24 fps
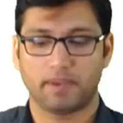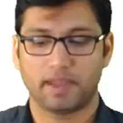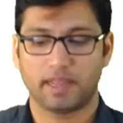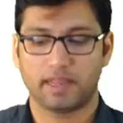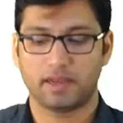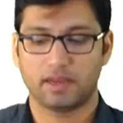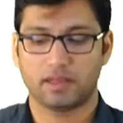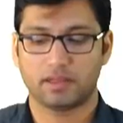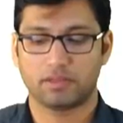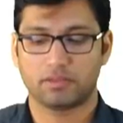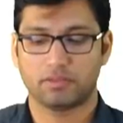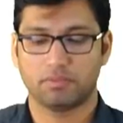
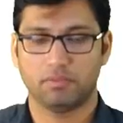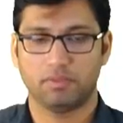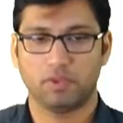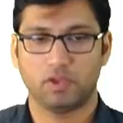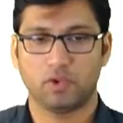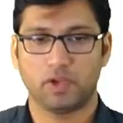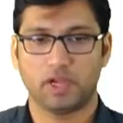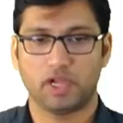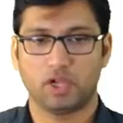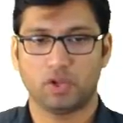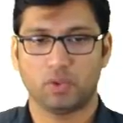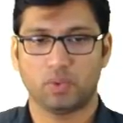minus
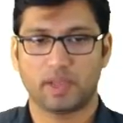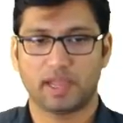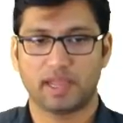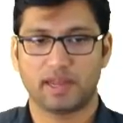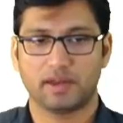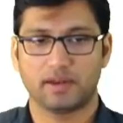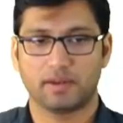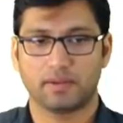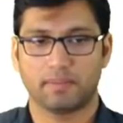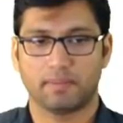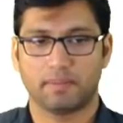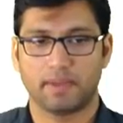mu into
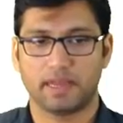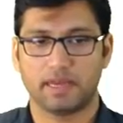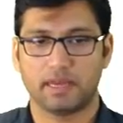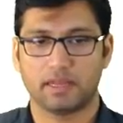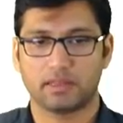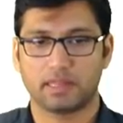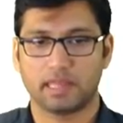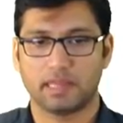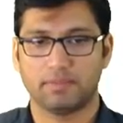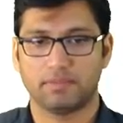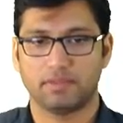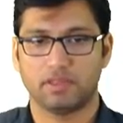n
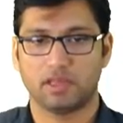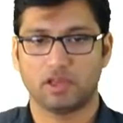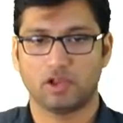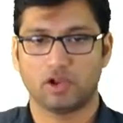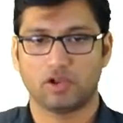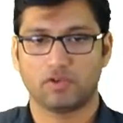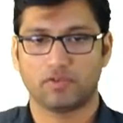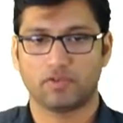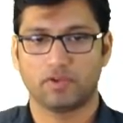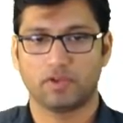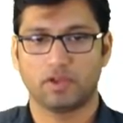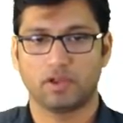minus
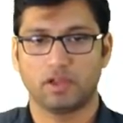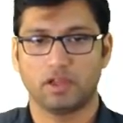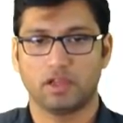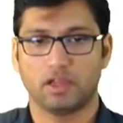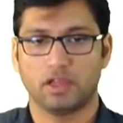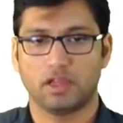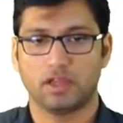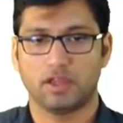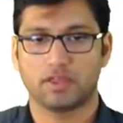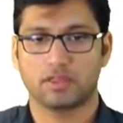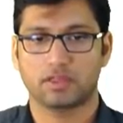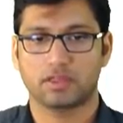mg of
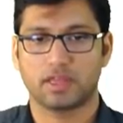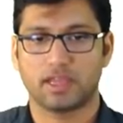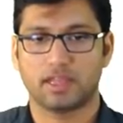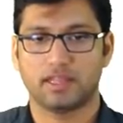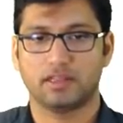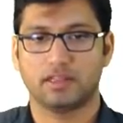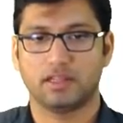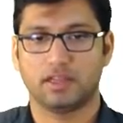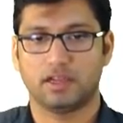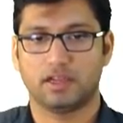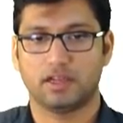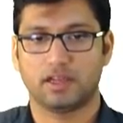
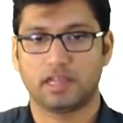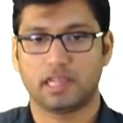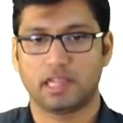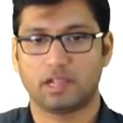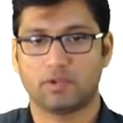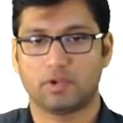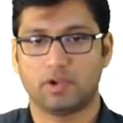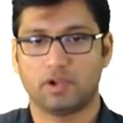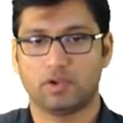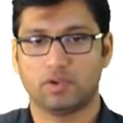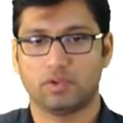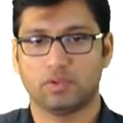sin theta
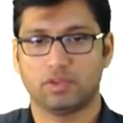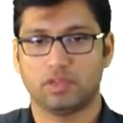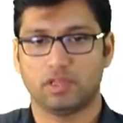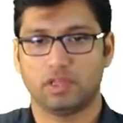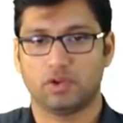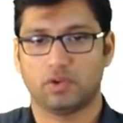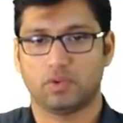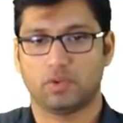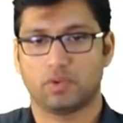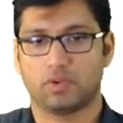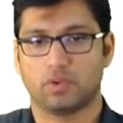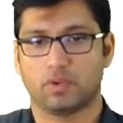equal to
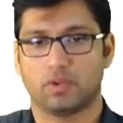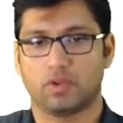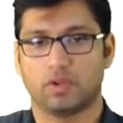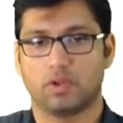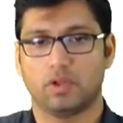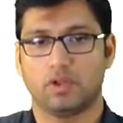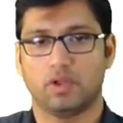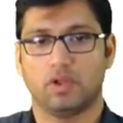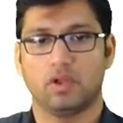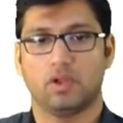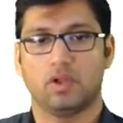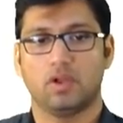0.
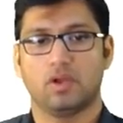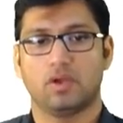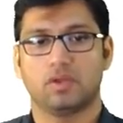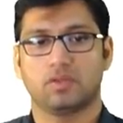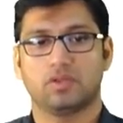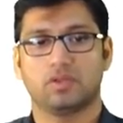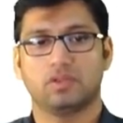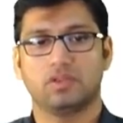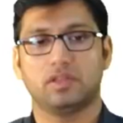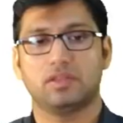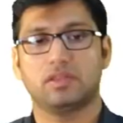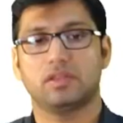
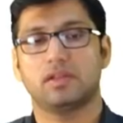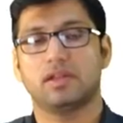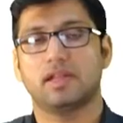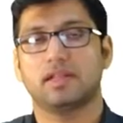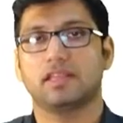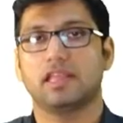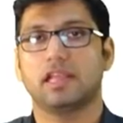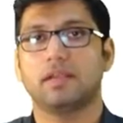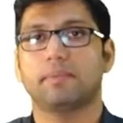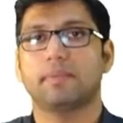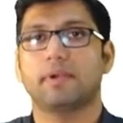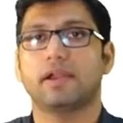So this is
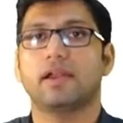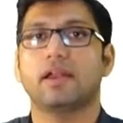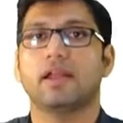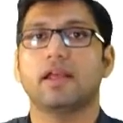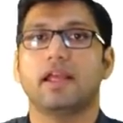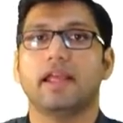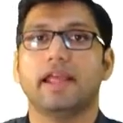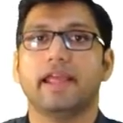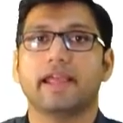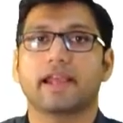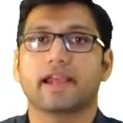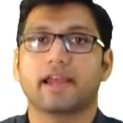nothing
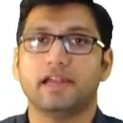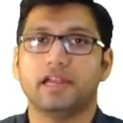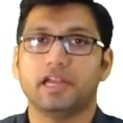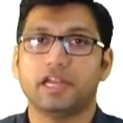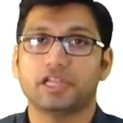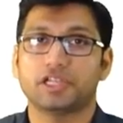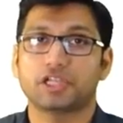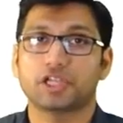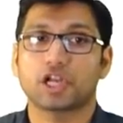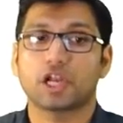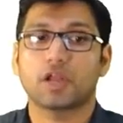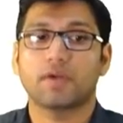but
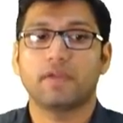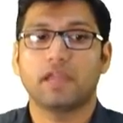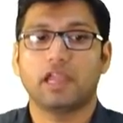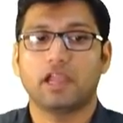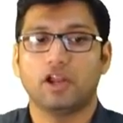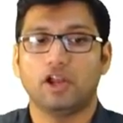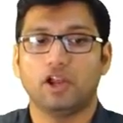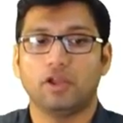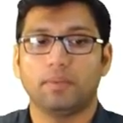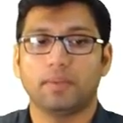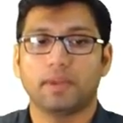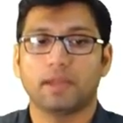condition of
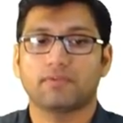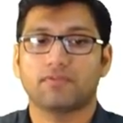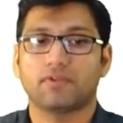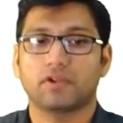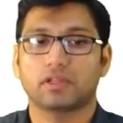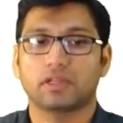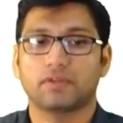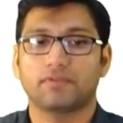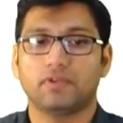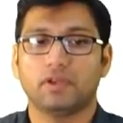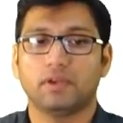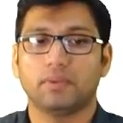equilibrium
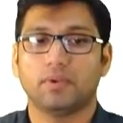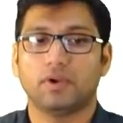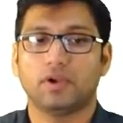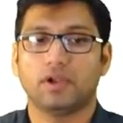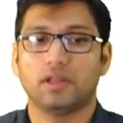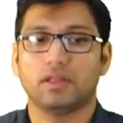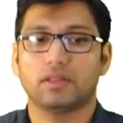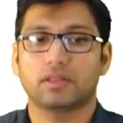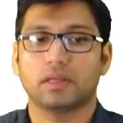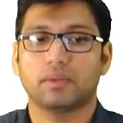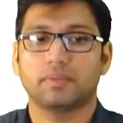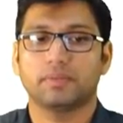for the free
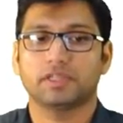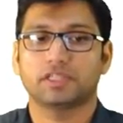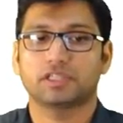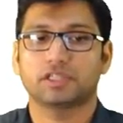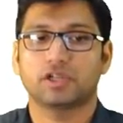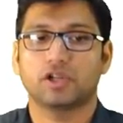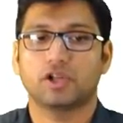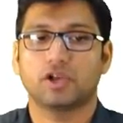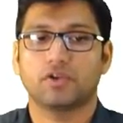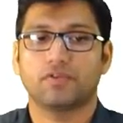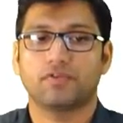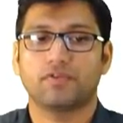body,
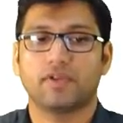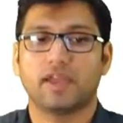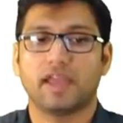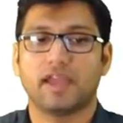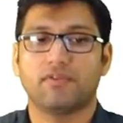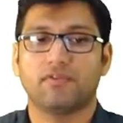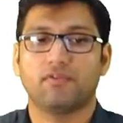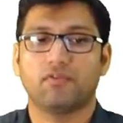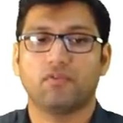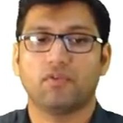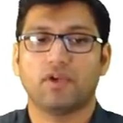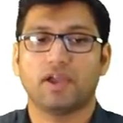summation of
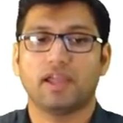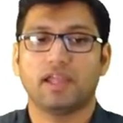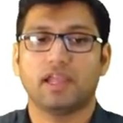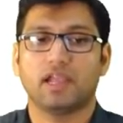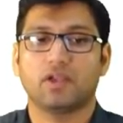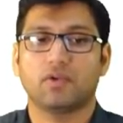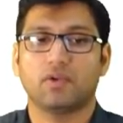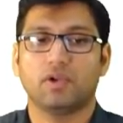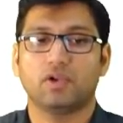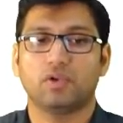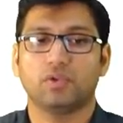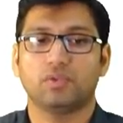fy
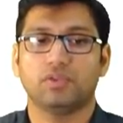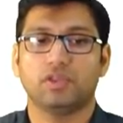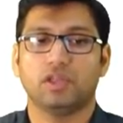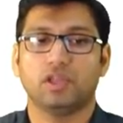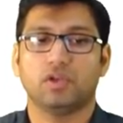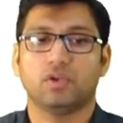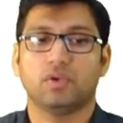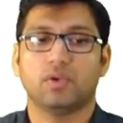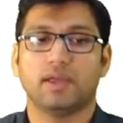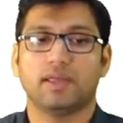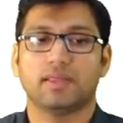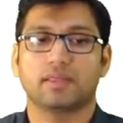equal to
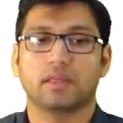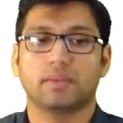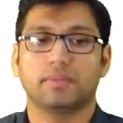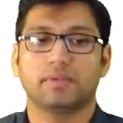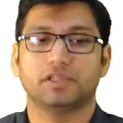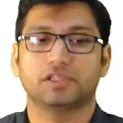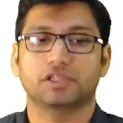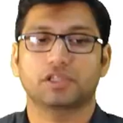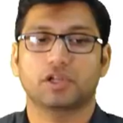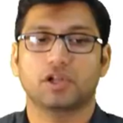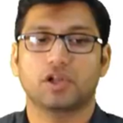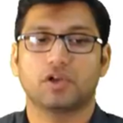0 and
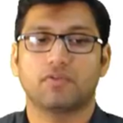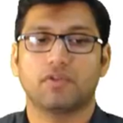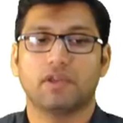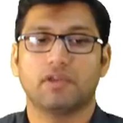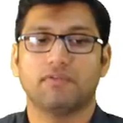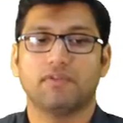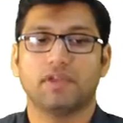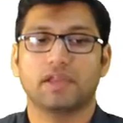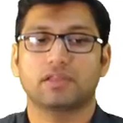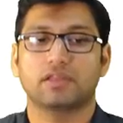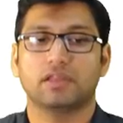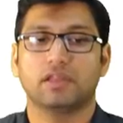summation of
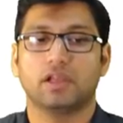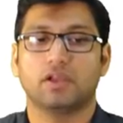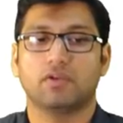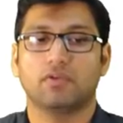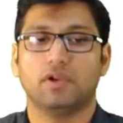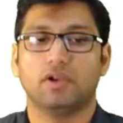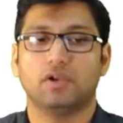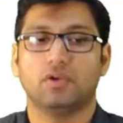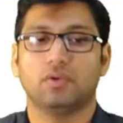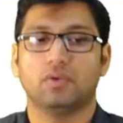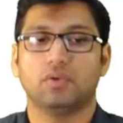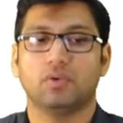fx
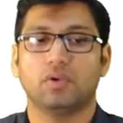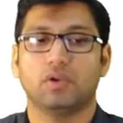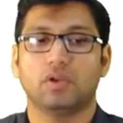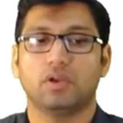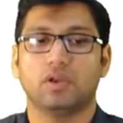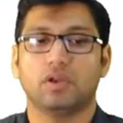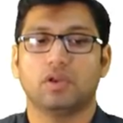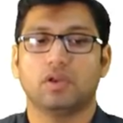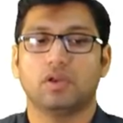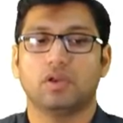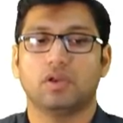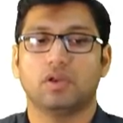equal to
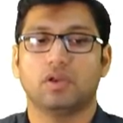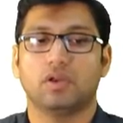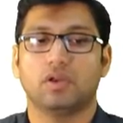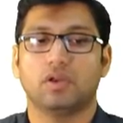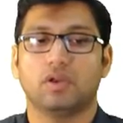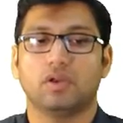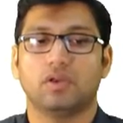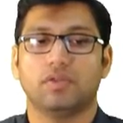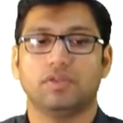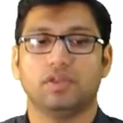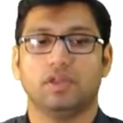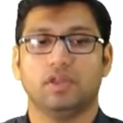
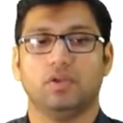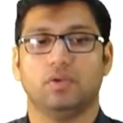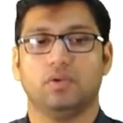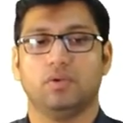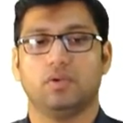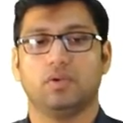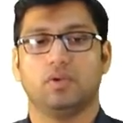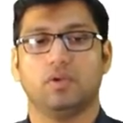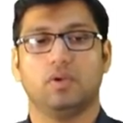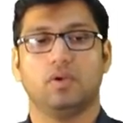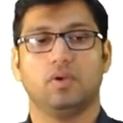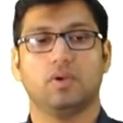
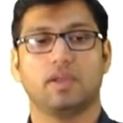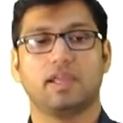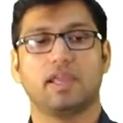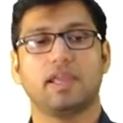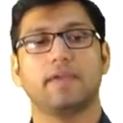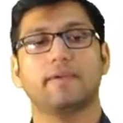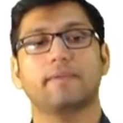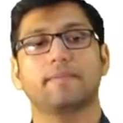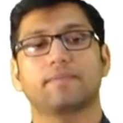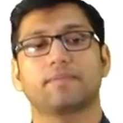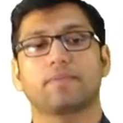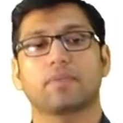0,
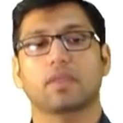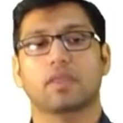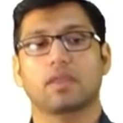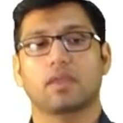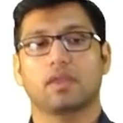okay.